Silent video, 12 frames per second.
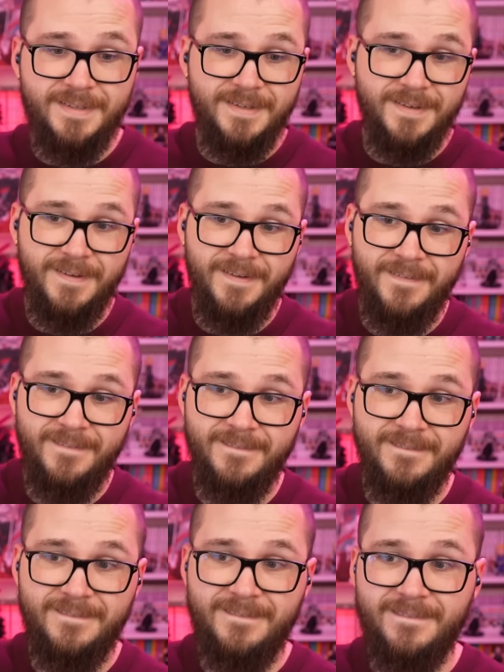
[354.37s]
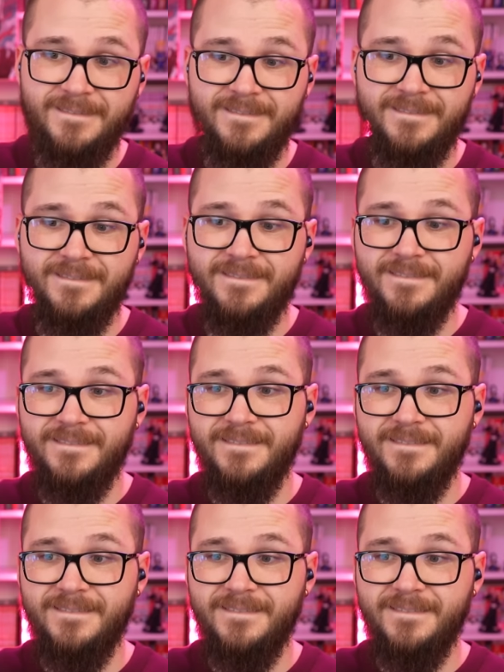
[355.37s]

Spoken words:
Nothing is said.